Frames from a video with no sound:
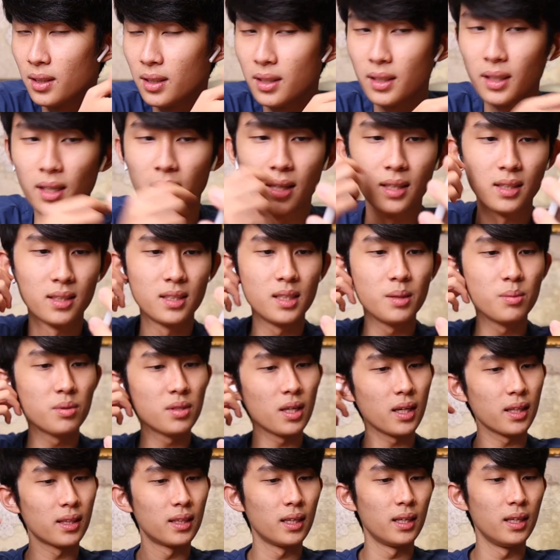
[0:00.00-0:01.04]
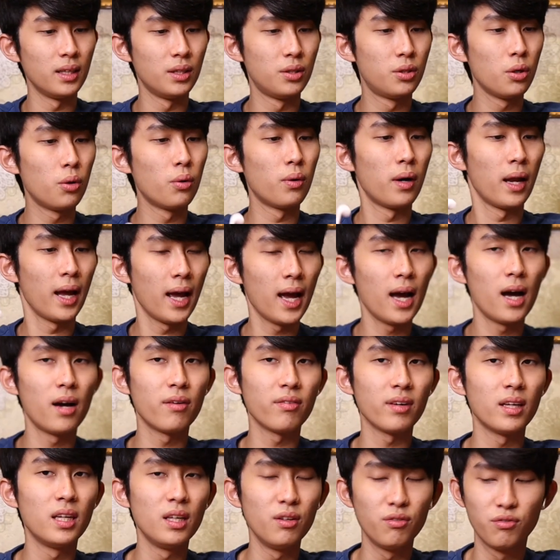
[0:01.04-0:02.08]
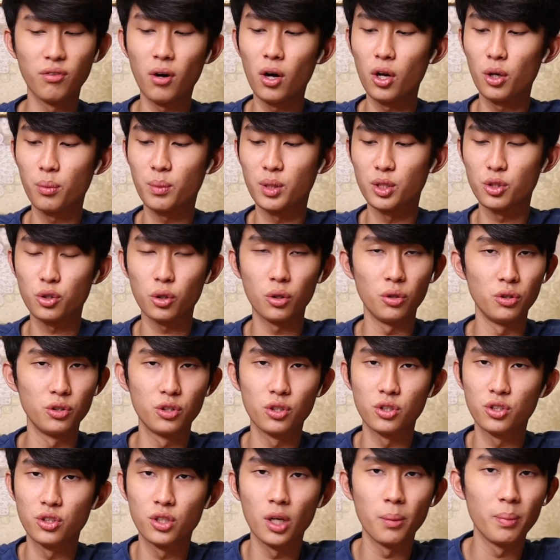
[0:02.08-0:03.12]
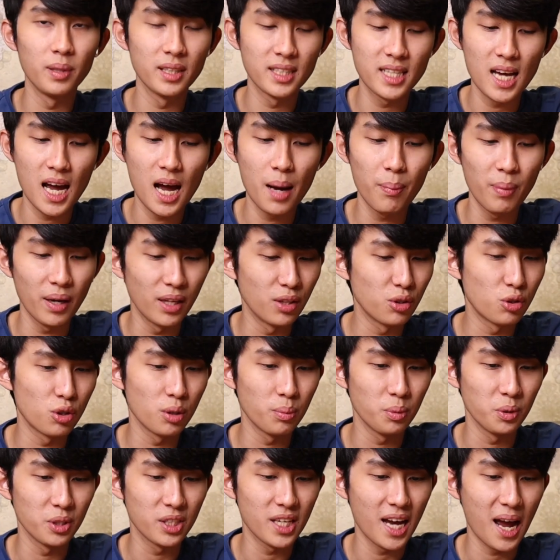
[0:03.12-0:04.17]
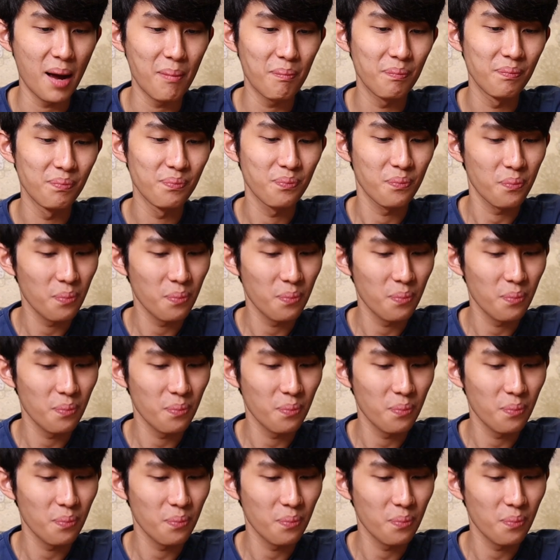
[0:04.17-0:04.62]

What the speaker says: Yeah, it seems like they don't have any volume control. It's just double tap and triple tap.